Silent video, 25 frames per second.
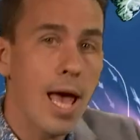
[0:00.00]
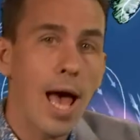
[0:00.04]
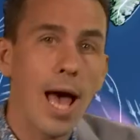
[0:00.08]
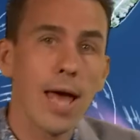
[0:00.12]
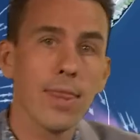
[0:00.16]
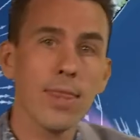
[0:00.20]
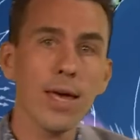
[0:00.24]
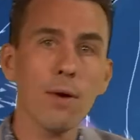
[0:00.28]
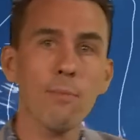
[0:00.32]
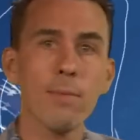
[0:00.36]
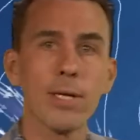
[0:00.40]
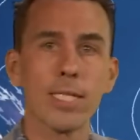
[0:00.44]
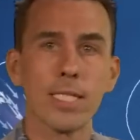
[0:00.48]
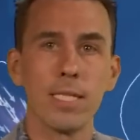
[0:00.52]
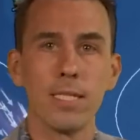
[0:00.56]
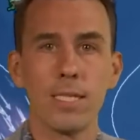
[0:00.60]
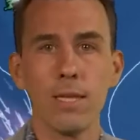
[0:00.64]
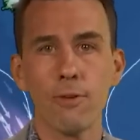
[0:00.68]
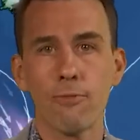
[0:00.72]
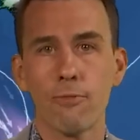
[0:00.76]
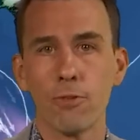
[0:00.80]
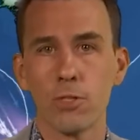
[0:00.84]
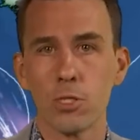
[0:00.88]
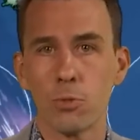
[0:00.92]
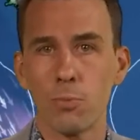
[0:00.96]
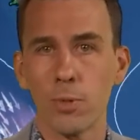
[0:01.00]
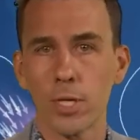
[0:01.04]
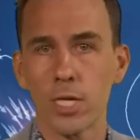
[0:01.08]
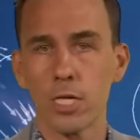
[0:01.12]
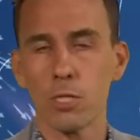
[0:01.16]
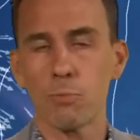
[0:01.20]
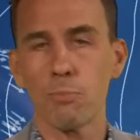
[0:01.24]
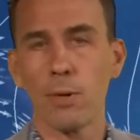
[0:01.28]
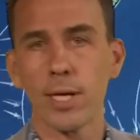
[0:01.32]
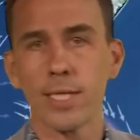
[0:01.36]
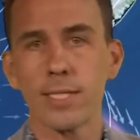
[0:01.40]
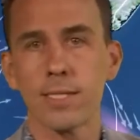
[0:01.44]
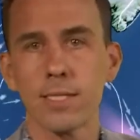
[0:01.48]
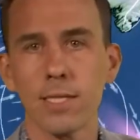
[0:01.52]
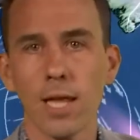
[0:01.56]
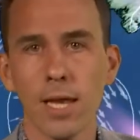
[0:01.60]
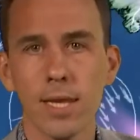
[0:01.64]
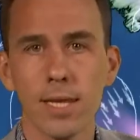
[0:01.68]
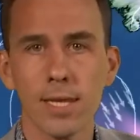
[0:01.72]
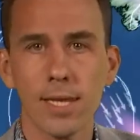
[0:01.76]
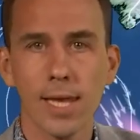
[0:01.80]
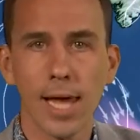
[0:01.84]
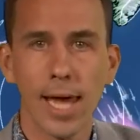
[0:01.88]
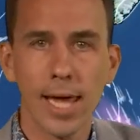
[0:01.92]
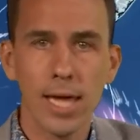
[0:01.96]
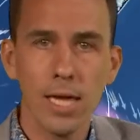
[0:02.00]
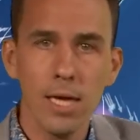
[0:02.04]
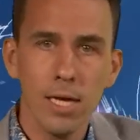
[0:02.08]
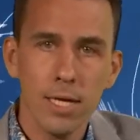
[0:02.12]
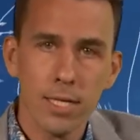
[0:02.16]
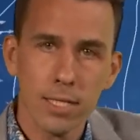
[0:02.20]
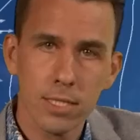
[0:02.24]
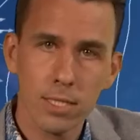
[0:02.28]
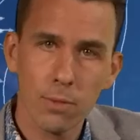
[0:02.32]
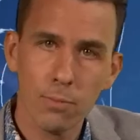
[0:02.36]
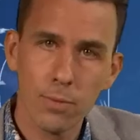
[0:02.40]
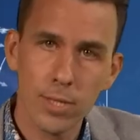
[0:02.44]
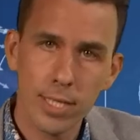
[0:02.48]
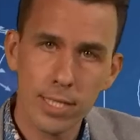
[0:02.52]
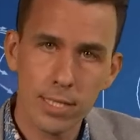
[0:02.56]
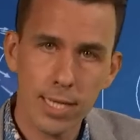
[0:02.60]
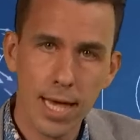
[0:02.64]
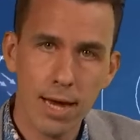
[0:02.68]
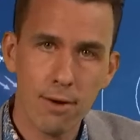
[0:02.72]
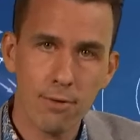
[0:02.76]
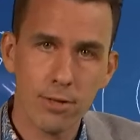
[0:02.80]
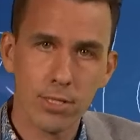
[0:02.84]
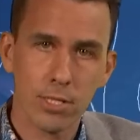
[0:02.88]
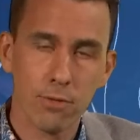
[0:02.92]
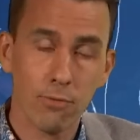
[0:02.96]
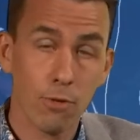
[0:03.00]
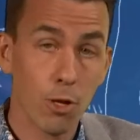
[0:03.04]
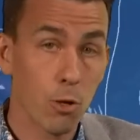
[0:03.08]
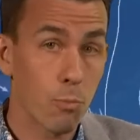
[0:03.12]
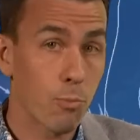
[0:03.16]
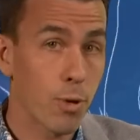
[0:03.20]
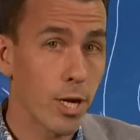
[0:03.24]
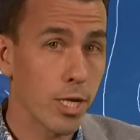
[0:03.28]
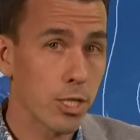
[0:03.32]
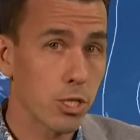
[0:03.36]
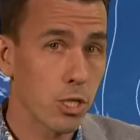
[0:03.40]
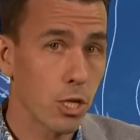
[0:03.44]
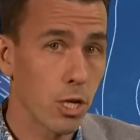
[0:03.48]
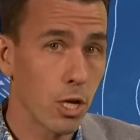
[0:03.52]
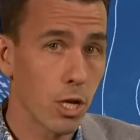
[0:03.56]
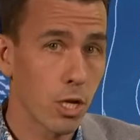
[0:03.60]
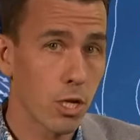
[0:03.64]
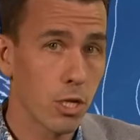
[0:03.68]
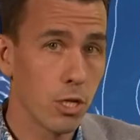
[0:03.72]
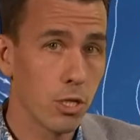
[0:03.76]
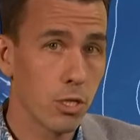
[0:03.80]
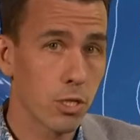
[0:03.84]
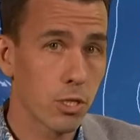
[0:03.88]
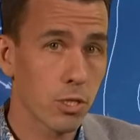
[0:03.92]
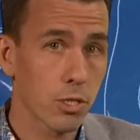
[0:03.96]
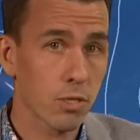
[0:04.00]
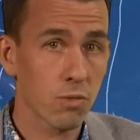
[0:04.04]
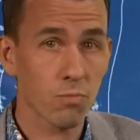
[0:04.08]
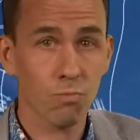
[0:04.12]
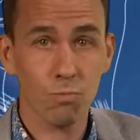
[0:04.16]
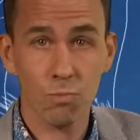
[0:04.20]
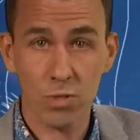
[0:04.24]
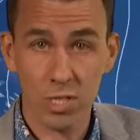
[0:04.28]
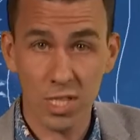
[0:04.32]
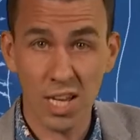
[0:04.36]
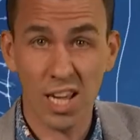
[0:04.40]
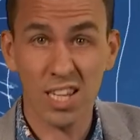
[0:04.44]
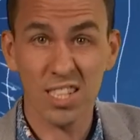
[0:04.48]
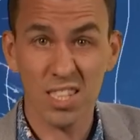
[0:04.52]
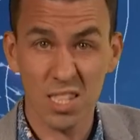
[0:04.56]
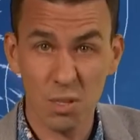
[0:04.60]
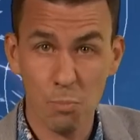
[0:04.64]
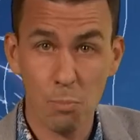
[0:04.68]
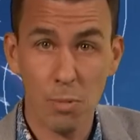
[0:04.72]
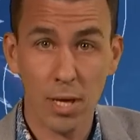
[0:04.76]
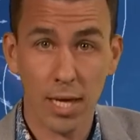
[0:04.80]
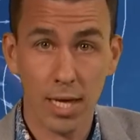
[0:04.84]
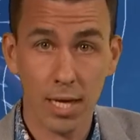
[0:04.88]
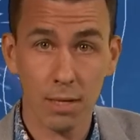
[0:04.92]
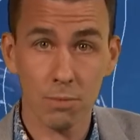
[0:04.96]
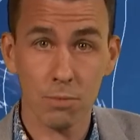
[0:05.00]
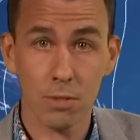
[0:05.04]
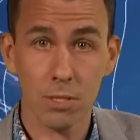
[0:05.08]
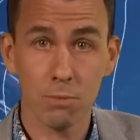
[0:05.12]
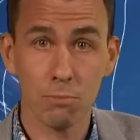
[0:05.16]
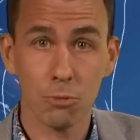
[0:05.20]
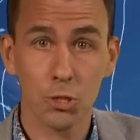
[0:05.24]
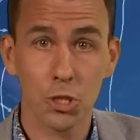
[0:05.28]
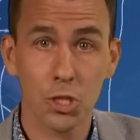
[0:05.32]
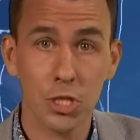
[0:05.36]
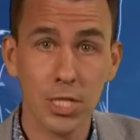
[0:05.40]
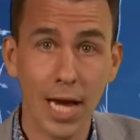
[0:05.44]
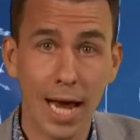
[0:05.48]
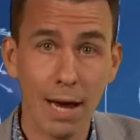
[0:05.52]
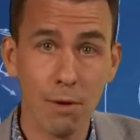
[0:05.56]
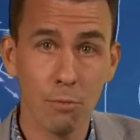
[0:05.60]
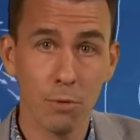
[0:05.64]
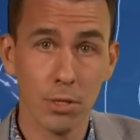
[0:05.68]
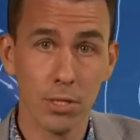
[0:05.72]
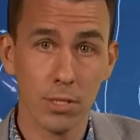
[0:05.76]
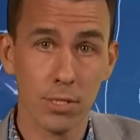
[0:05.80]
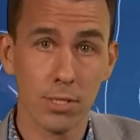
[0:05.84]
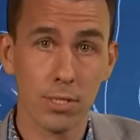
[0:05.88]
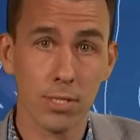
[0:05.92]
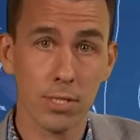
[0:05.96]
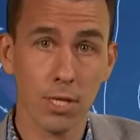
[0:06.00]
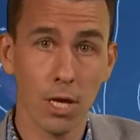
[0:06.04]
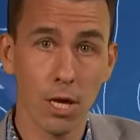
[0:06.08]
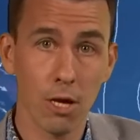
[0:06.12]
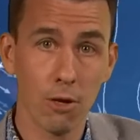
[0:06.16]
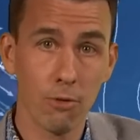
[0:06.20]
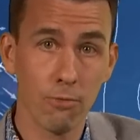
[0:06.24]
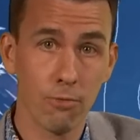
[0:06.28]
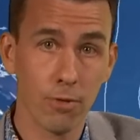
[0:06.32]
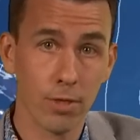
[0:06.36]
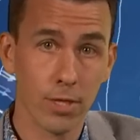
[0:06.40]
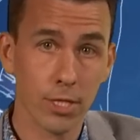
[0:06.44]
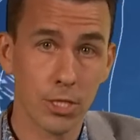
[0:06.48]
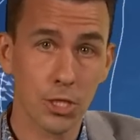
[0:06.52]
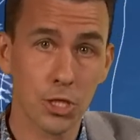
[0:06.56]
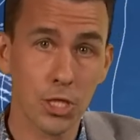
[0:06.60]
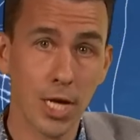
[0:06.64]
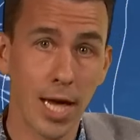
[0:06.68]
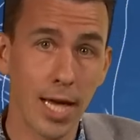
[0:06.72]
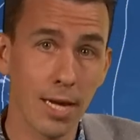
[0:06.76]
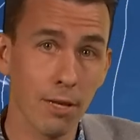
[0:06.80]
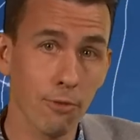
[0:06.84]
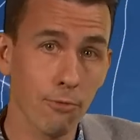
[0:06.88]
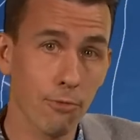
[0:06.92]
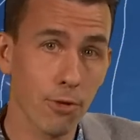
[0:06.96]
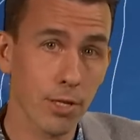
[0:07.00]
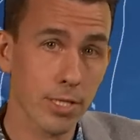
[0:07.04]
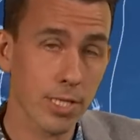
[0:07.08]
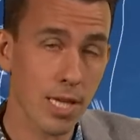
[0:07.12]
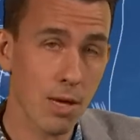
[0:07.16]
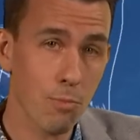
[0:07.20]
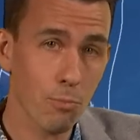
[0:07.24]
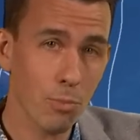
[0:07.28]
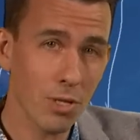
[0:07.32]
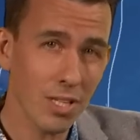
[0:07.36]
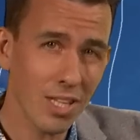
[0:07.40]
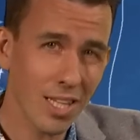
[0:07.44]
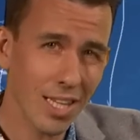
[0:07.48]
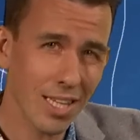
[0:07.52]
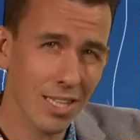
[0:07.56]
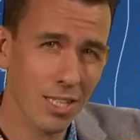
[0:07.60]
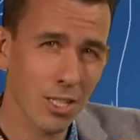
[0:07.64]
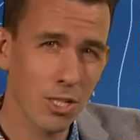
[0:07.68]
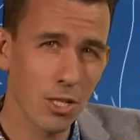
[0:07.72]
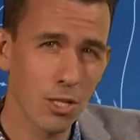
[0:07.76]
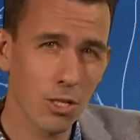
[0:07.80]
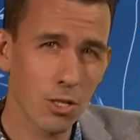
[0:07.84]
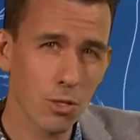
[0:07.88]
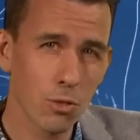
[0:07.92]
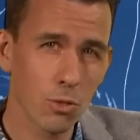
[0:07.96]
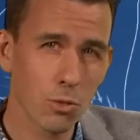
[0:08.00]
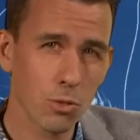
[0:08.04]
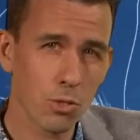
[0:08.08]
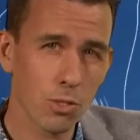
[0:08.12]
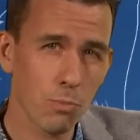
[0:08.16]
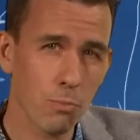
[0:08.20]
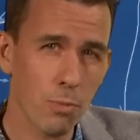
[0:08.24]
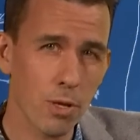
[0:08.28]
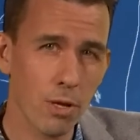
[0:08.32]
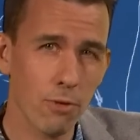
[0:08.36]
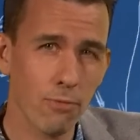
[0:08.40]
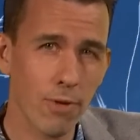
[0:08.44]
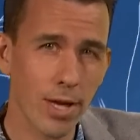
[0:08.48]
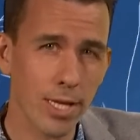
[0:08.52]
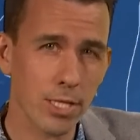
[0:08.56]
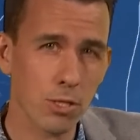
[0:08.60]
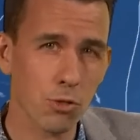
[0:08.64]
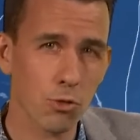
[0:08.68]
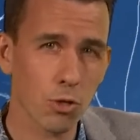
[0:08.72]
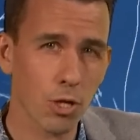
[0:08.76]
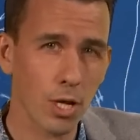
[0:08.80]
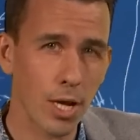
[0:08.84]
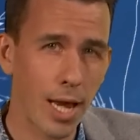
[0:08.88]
And that makes a difference because by Sunday, some of these areas of low pressure could start to pick up some showers over the channel, for example, and could cause a bit of extra